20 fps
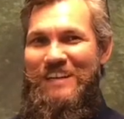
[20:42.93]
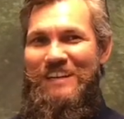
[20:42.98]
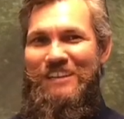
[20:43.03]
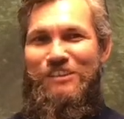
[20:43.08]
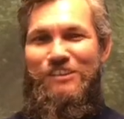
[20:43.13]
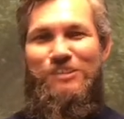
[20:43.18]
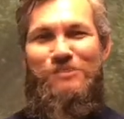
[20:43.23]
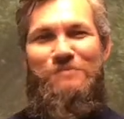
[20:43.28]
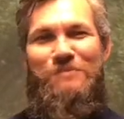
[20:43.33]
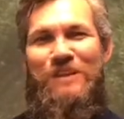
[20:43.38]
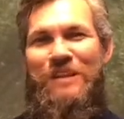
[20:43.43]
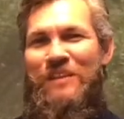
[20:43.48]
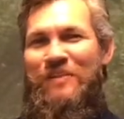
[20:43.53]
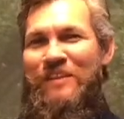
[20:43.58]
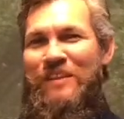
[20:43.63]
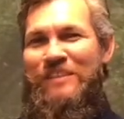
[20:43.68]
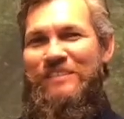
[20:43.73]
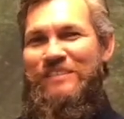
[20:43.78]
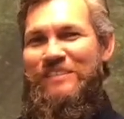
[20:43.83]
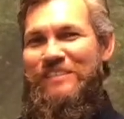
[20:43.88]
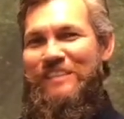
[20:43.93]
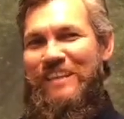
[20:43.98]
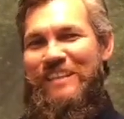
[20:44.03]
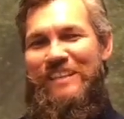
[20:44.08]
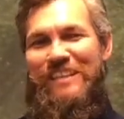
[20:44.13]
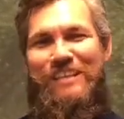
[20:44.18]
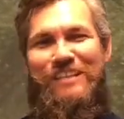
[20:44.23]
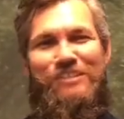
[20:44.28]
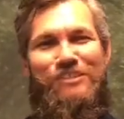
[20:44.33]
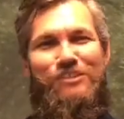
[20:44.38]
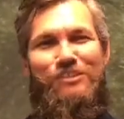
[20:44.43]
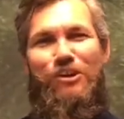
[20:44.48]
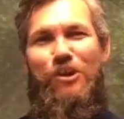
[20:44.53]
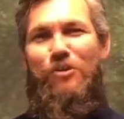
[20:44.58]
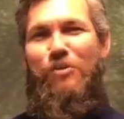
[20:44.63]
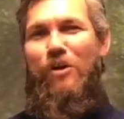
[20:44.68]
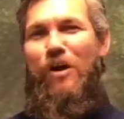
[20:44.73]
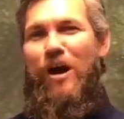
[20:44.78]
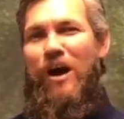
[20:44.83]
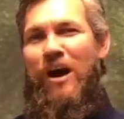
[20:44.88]
There's many things, and the list can
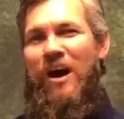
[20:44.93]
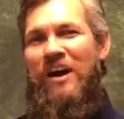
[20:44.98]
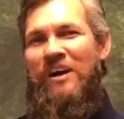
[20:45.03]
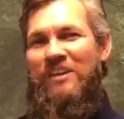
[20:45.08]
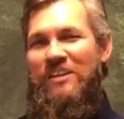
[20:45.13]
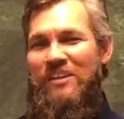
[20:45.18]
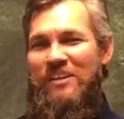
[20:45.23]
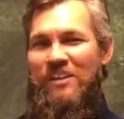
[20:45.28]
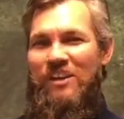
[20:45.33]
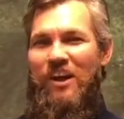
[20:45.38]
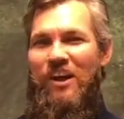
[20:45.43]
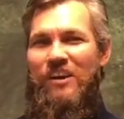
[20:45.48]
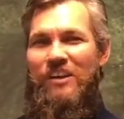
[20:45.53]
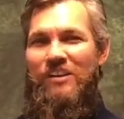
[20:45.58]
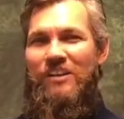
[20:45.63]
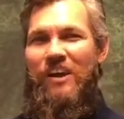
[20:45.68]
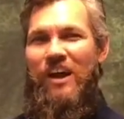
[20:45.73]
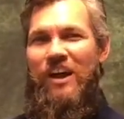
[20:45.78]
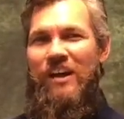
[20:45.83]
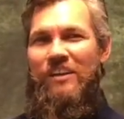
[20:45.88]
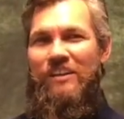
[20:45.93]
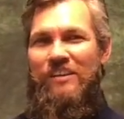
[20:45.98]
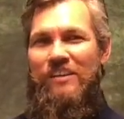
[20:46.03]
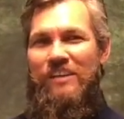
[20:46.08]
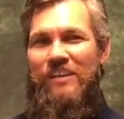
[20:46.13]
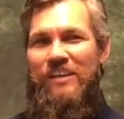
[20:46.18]
go on and on and on.